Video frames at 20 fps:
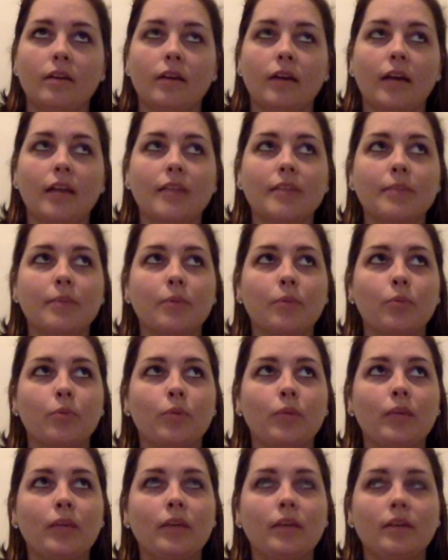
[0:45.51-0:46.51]
guess I'm a
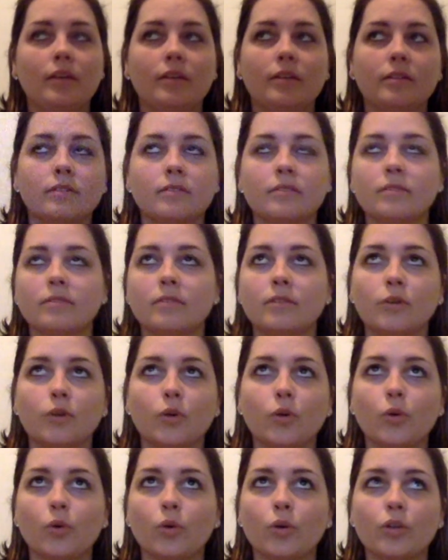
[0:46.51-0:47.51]
week
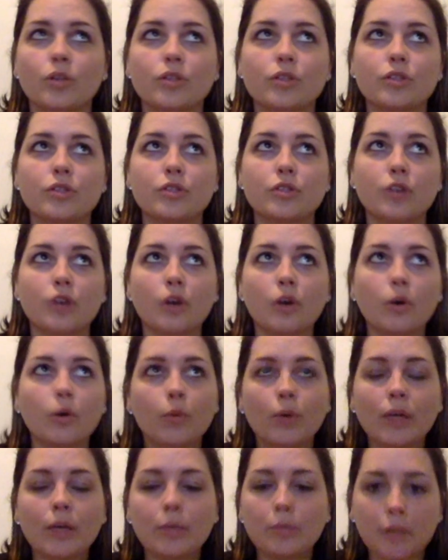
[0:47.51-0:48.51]
or so, a
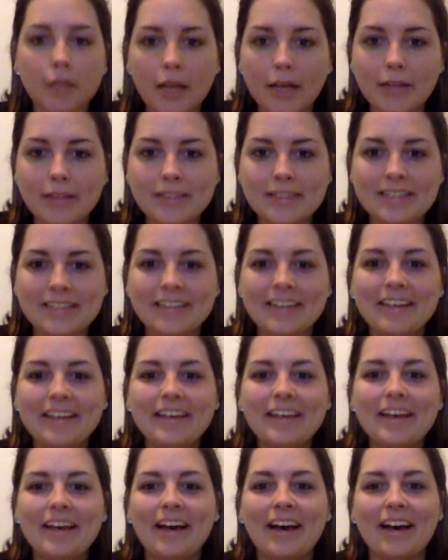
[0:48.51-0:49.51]
week plus,
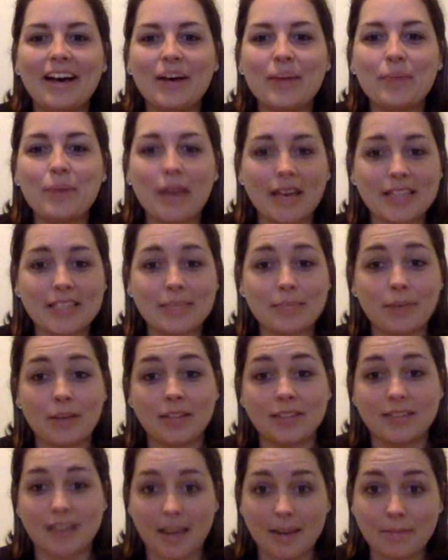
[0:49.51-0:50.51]
past my
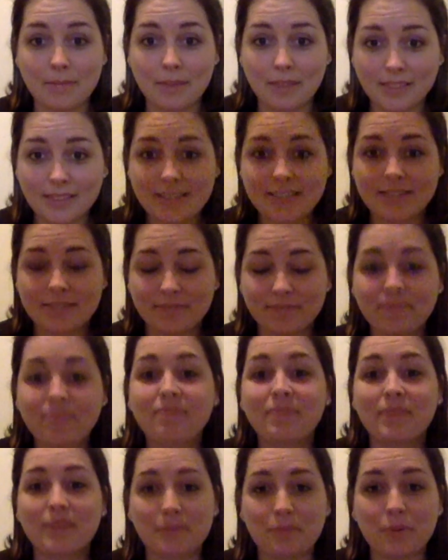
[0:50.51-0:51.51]
10 months
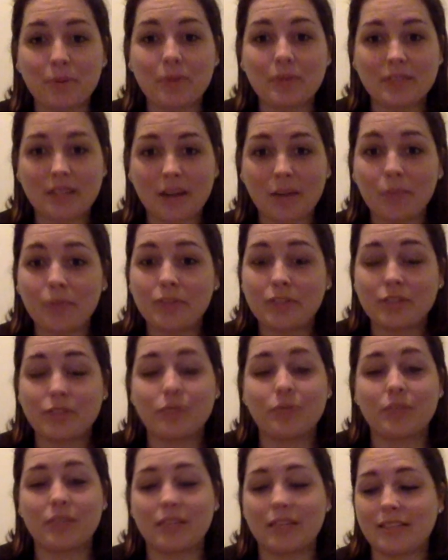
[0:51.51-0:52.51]
post-op, which is
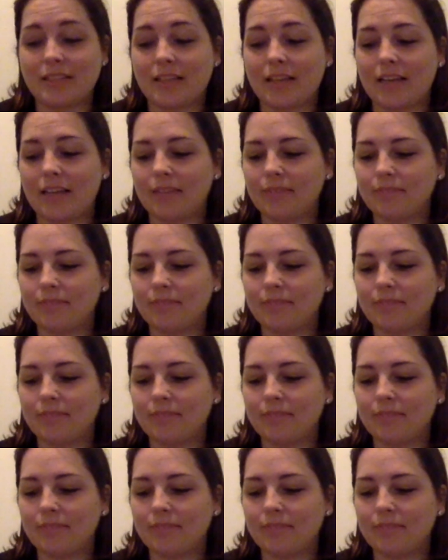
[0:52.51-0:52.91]
really exciting.